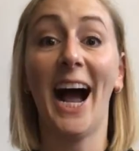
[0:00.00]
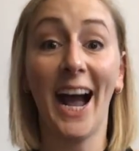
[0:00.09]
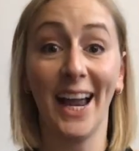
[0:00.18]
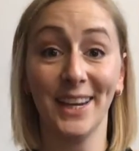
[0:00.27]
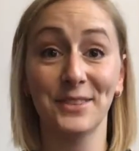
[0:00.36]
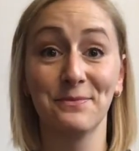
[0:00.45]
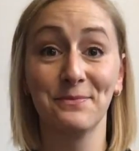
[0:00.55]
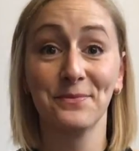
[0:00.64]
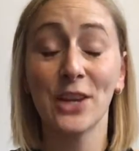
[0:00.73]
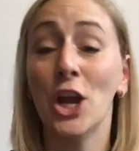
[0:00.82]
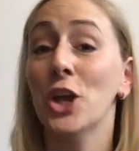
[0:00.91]
Hi.
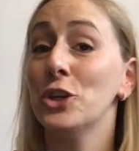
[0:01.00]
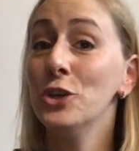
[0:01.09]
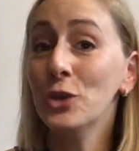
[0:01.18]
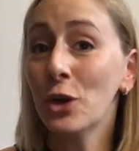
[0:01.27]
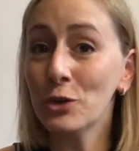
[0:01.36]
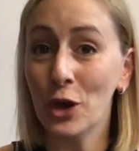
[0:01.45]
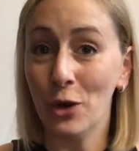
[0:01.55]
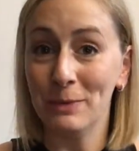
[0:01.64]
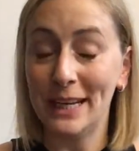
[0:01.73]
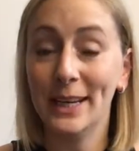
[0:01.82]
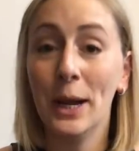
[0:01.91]
You don't know
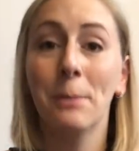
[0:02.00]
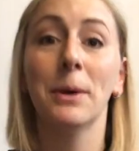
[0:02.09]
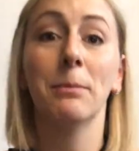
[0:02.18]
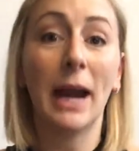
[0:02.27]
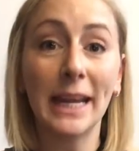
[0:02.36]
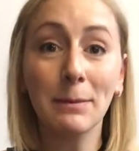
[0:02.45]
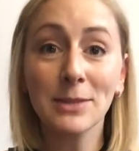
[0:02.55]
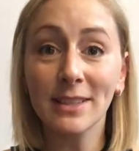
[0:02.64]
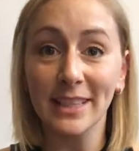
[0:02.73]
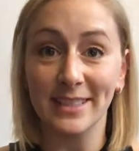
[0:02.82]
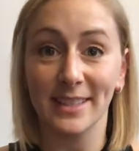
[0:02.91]
me, but my name's
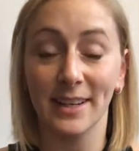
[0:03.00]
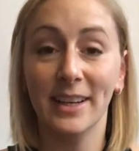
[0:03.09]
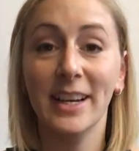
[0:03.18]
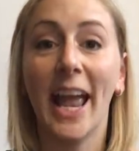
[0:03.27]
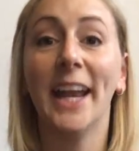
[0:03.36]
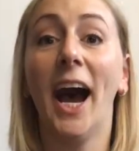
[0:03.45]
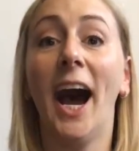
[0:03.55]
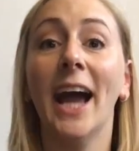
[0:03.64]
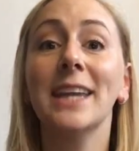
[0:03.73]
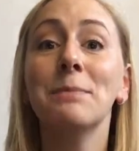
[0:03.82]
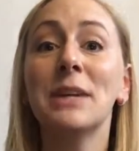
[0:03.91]
Alissa, and
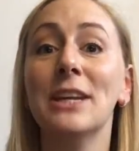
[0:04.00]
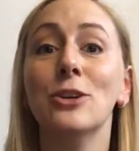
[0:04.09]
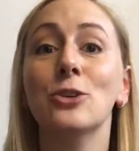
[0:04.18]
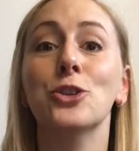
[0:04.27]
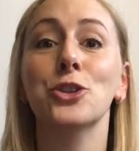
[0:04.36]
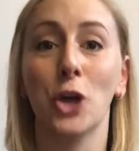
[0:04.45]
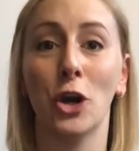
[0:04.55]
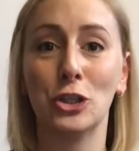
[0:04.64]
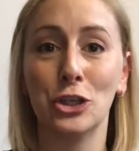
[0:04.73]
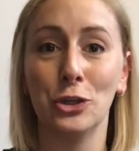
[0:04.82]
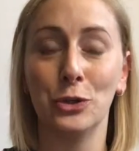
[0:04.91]
I am here to
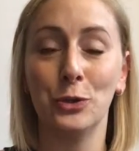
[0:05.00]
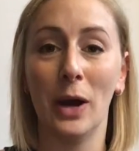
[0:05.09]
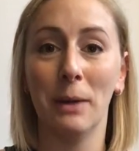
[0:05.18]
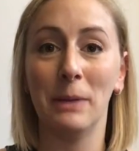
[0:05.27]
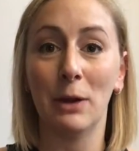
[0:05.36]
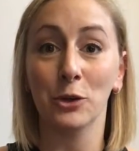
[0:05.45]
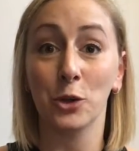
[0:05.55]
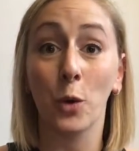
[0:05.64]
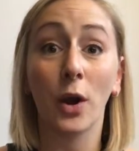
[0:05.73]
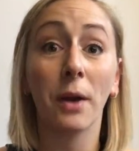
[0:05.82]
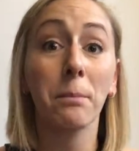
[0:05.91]
talk to you about
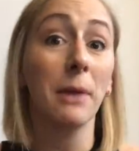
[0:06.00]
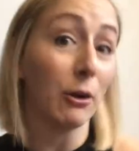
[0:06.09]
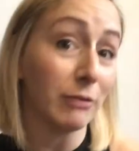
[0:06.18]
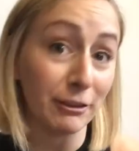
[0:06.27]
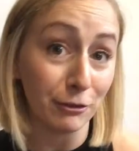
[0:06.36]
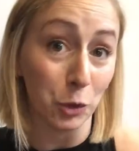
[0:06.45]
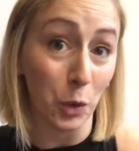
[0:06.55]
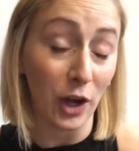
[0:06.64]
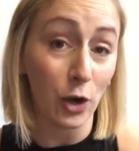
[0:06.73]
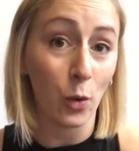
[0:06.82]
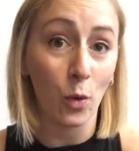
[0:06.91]
your pelvic
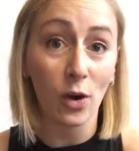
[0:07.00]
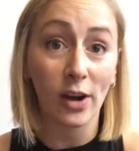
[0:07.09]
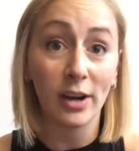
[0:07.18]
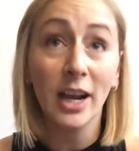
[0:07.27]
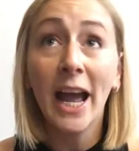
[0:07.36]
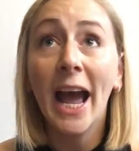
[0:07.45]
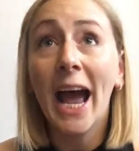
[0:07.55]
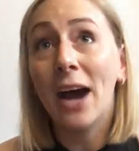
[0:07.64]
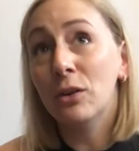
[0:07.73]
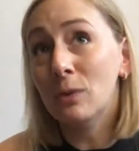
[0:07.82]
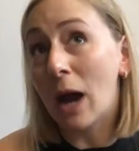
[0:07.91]
floor, or
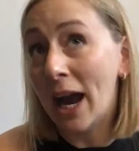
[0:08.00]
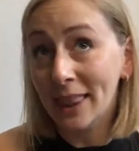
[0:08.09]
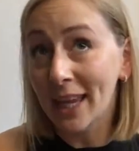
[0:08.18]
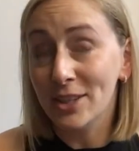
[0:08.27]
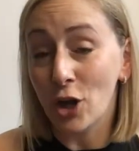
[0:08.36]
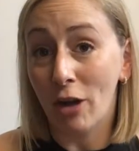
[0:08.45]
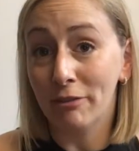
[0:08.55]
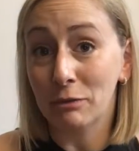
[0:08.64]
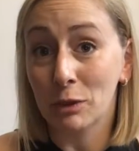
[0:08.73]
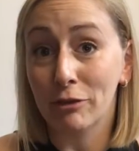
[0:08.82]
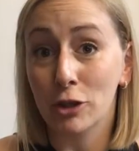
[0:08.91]
how I like to
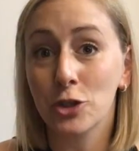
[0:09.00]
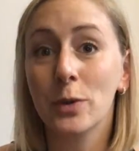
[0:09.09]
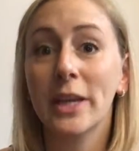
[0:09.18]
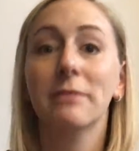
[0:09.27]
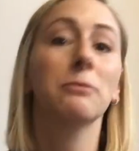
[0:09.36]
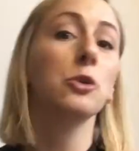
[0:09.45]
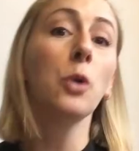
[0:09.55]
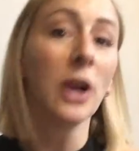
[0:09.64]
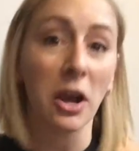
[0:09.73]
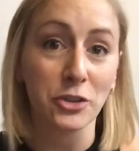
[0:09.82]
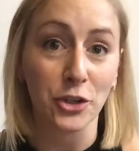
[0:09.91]
often refer to it,
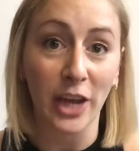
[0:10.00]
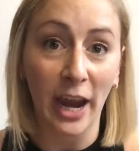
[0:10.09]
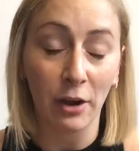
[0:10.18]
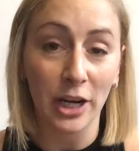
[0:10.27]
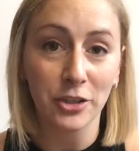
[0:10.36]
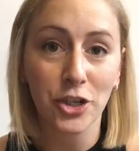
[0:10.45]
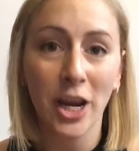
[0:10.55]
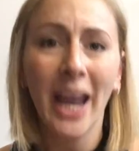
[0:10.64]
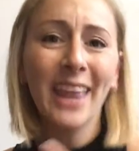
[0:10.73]
your undercarriage.